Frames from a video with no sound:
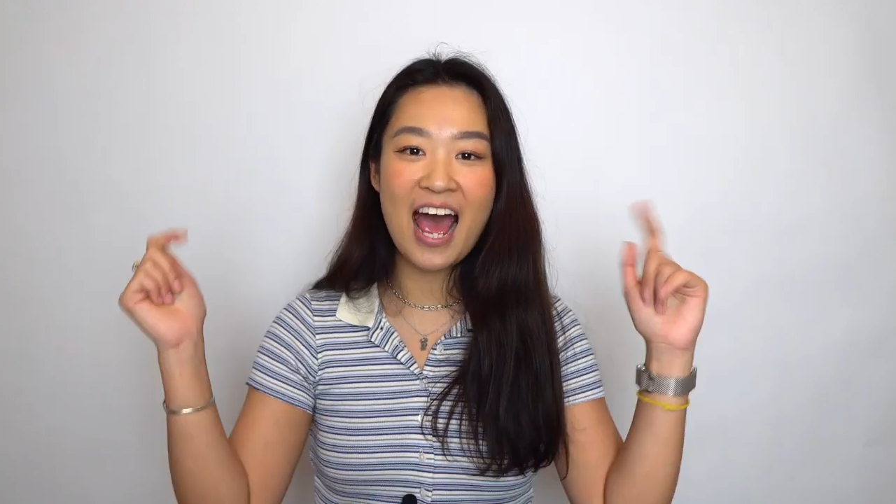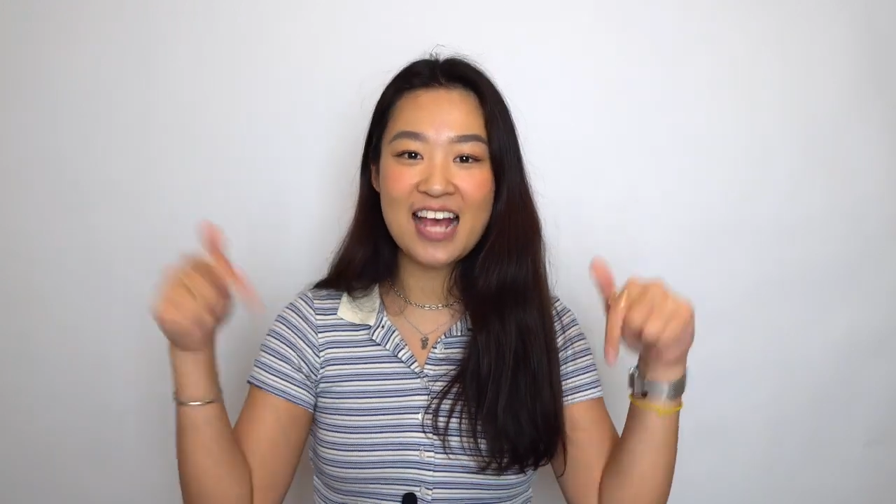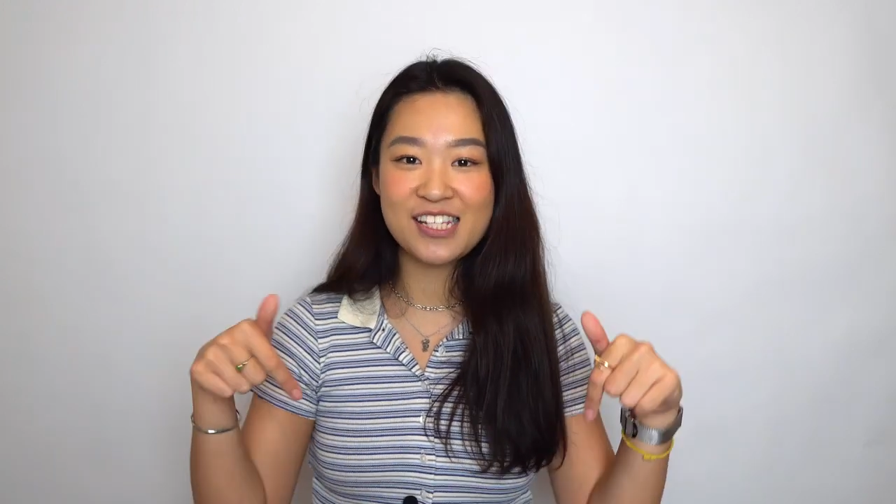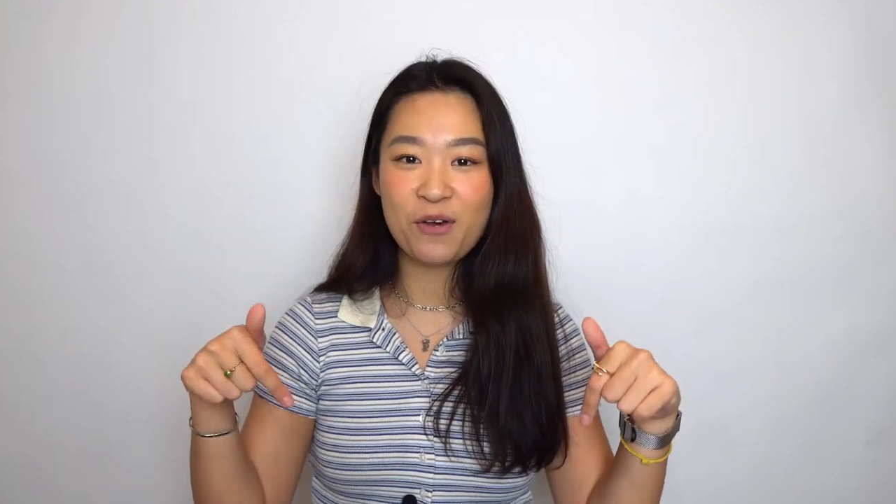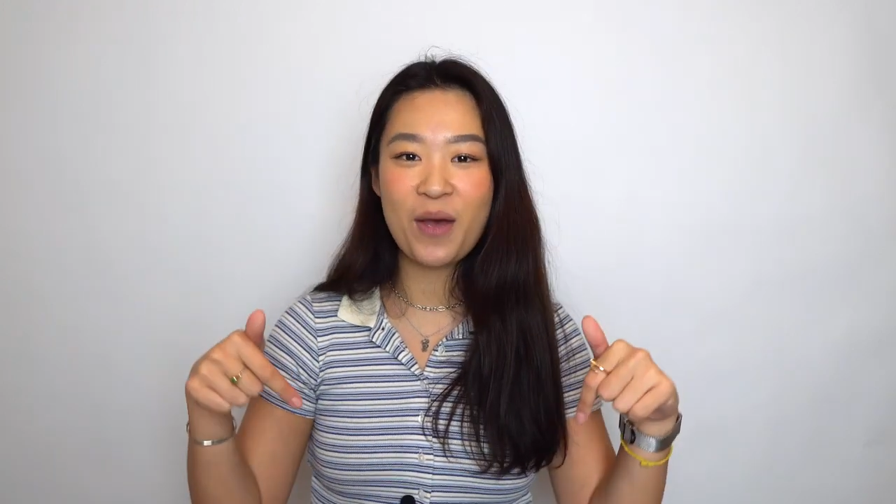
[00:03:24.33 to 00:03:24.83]

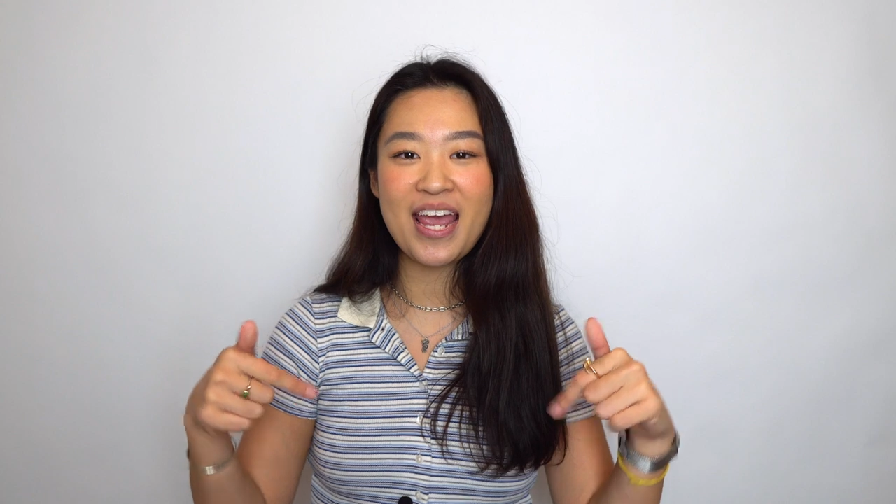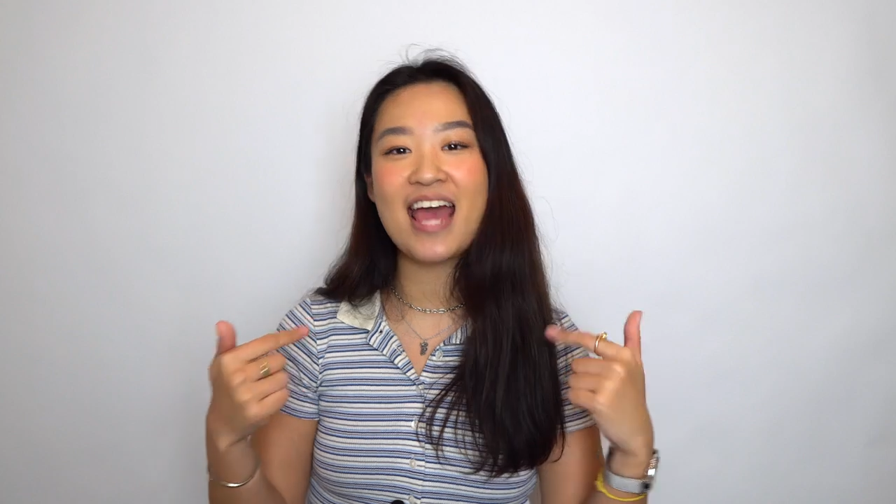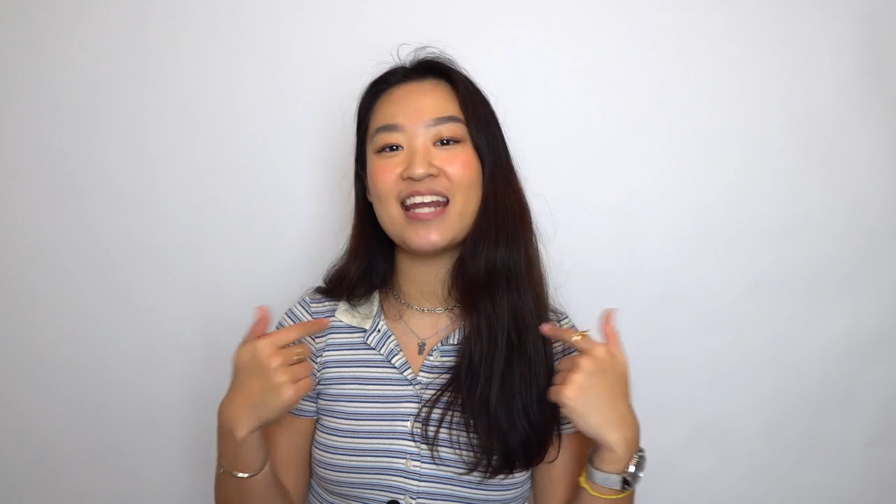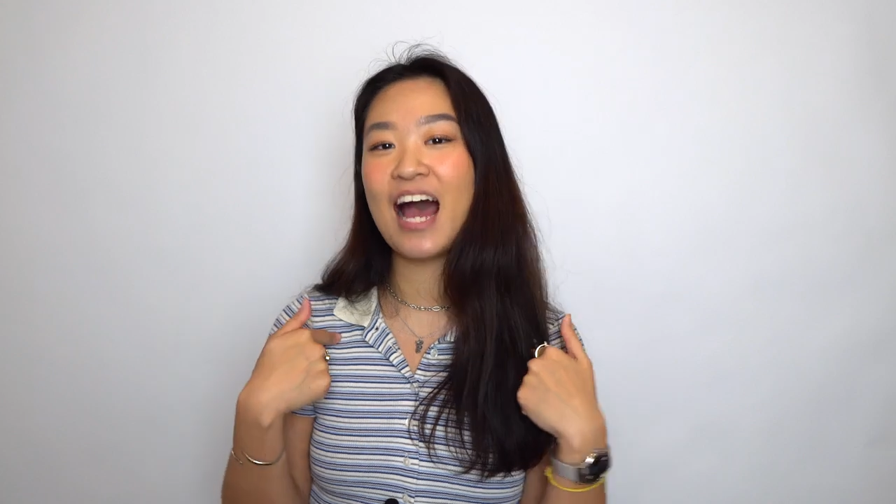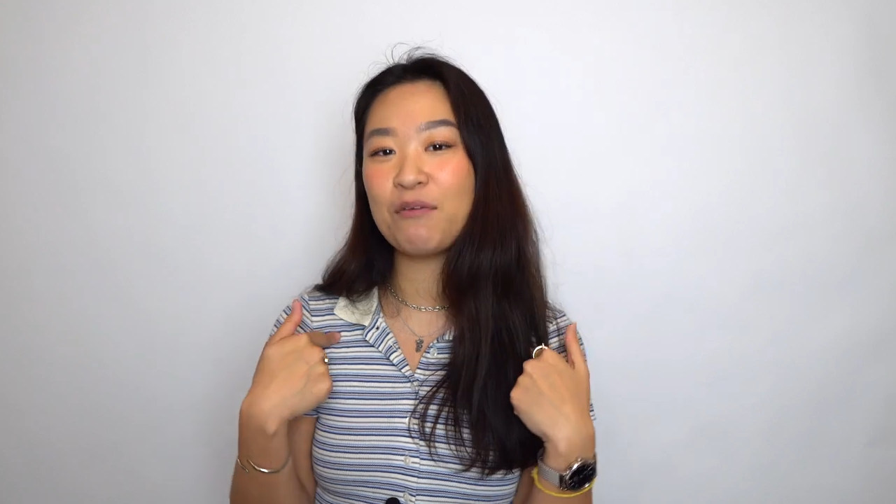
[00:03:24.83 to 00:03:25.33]
ask away
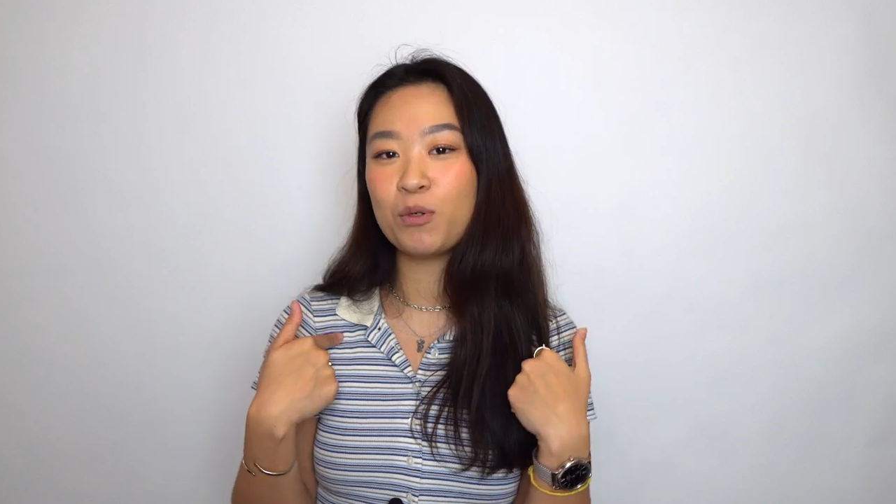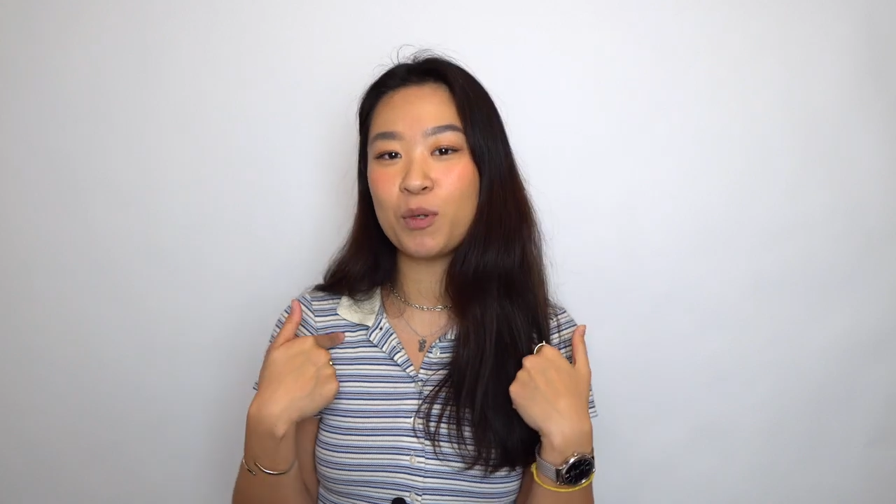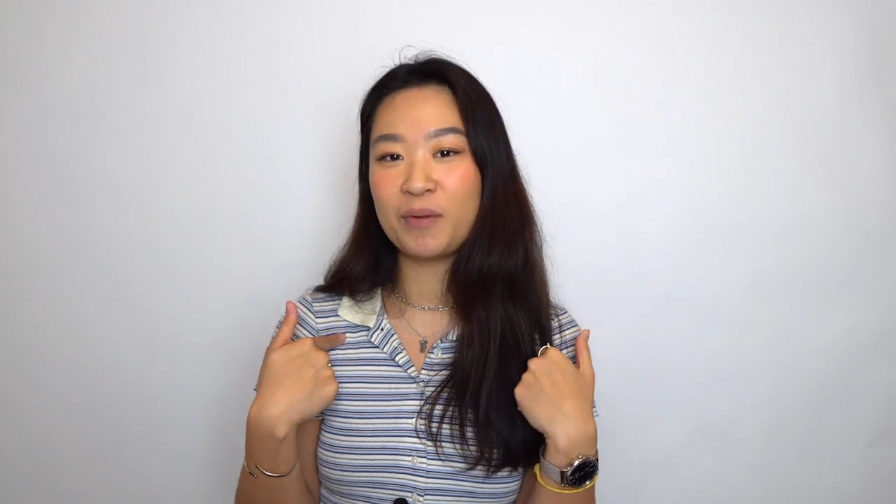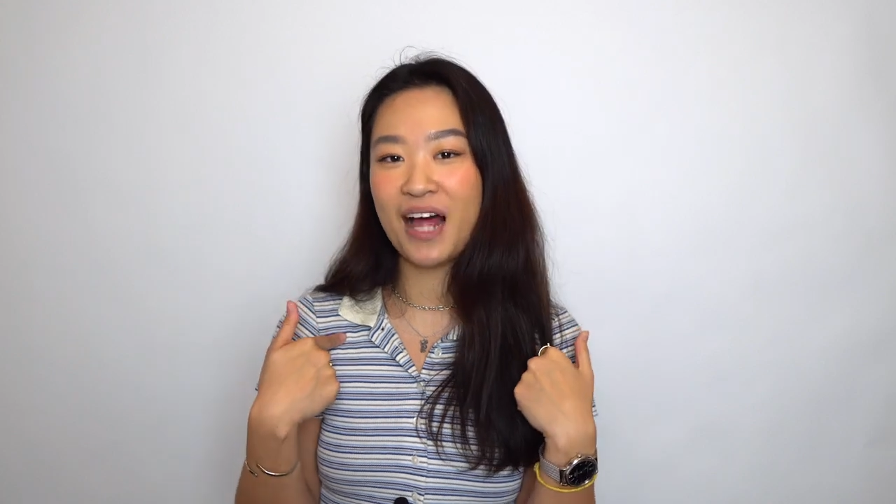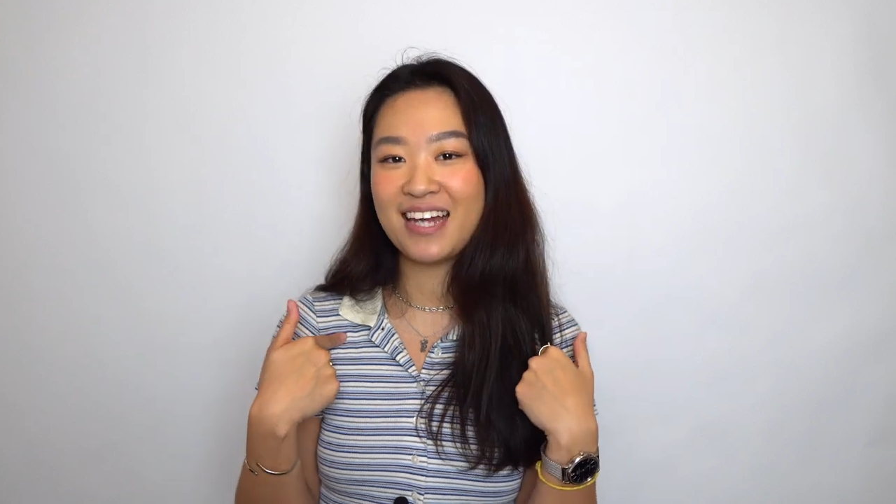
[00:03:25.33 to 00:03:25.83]
and I will
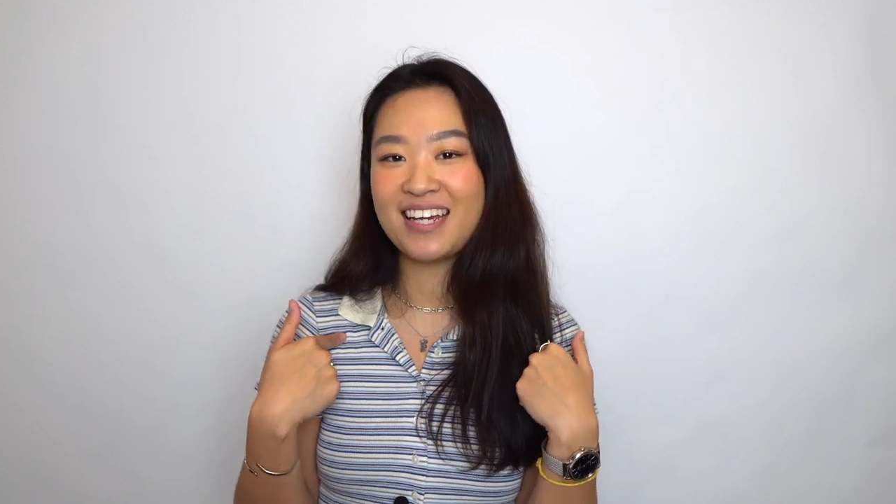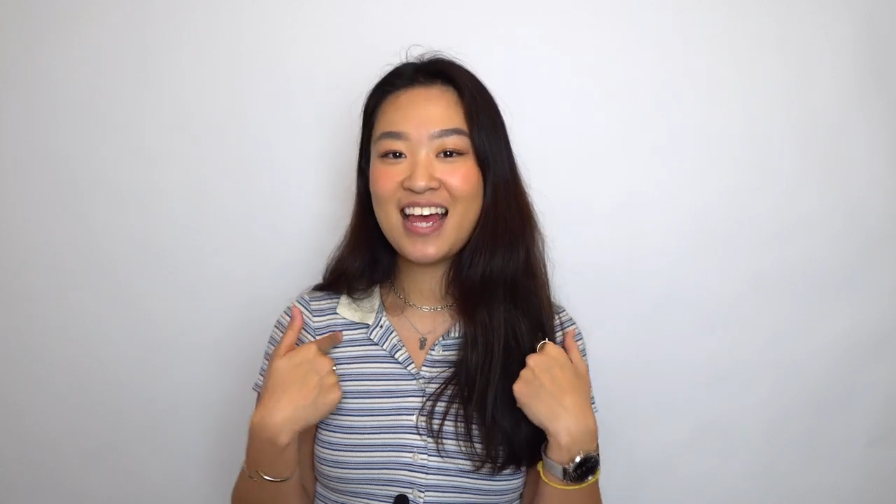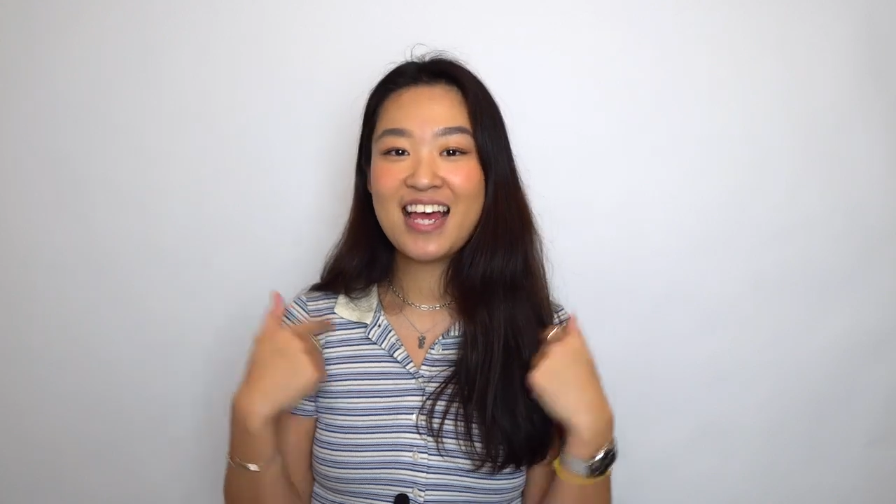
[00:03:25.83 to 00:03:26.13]
reply.